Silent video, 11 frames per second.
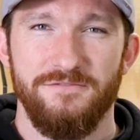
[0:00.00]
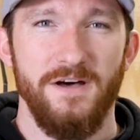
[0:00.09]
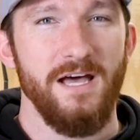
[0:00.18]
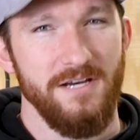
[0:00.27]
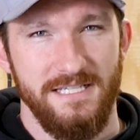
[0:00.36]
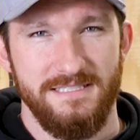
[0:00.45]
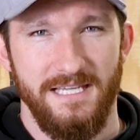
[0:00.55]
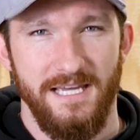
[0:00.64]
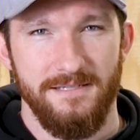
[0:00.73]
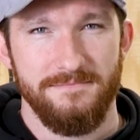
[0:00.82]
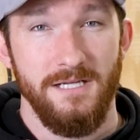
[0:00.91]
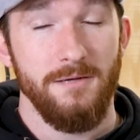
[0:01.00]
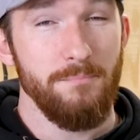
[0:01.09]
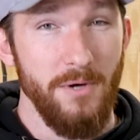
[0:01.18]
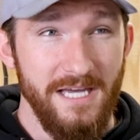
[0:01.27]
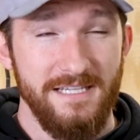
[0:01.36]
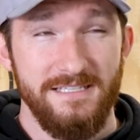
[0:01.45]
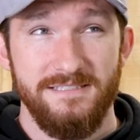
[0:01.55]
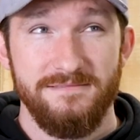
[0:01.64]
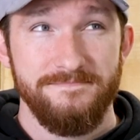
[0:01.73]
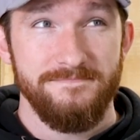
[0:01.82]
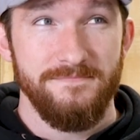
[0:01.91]
5 out of 10. But
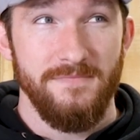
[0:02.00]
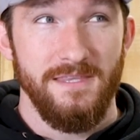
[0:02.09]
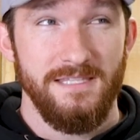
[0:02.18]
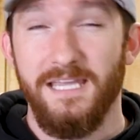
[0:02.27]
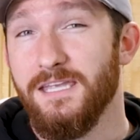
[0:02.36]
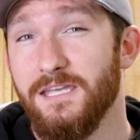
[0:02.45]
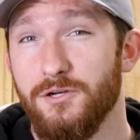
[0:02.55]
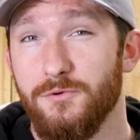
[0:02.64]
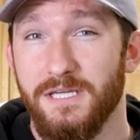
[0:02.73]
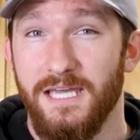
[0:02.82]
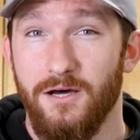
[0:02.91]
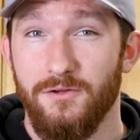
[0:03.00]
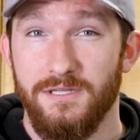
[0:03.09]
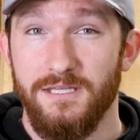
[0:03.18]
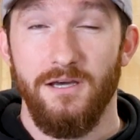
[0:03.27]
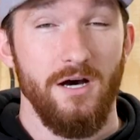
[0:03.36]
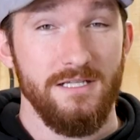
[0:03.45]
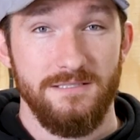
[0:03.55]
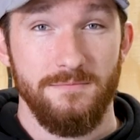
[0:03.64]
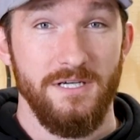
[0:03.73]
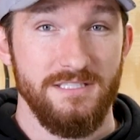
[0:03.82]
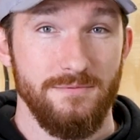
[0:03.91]
taking into account the
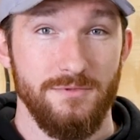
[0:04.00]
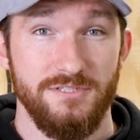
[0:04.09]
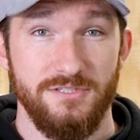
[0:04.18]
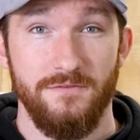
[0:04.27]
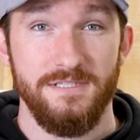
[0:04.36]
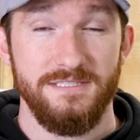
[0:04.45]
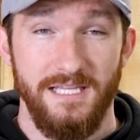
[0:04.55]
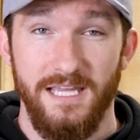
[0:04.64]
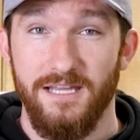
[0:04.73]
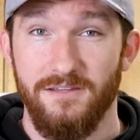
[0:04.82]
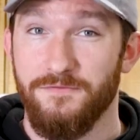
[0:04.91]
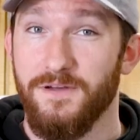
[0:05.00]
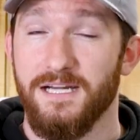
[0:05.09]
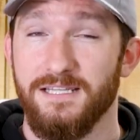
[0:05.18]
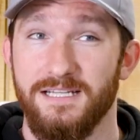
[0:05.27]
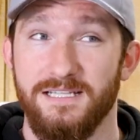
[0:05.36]
awesome customer service and the fact